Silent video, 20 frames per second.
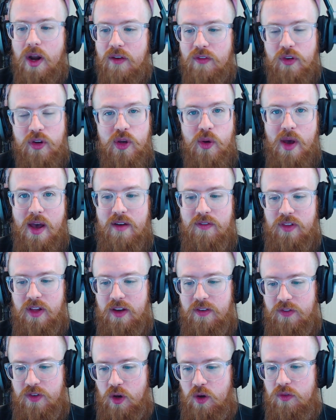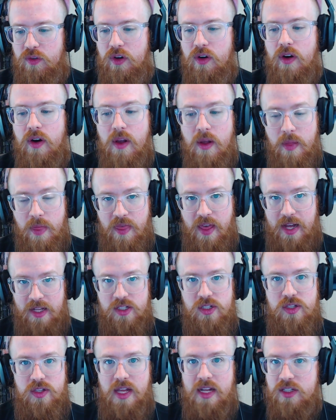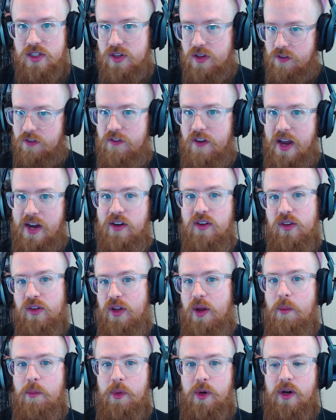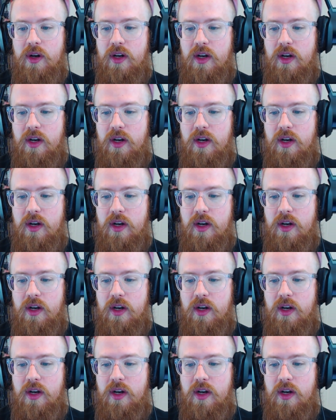you have left over, that's the final number.